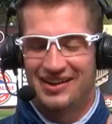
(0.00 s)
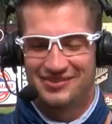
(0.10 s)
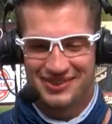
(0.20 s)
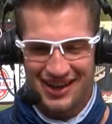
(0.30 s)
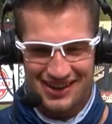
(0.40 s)

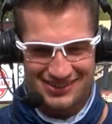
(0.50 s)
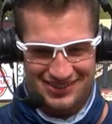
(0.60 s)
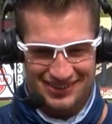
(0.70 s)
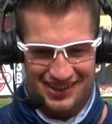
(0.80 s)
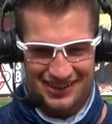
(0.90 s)
have not
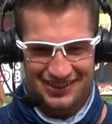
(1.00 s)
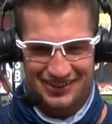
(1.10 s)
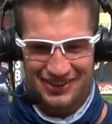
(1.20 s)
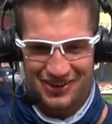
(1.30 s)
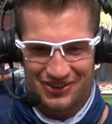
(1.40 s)
seen any
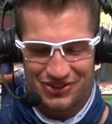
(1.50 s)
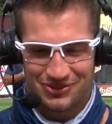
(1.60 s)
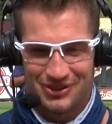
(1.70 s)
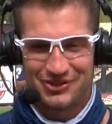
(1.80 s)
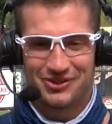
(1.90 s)
of the artist
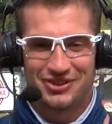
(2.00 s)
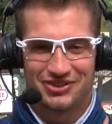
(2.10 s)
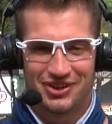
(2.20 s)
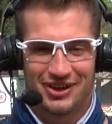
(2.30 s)
renderings.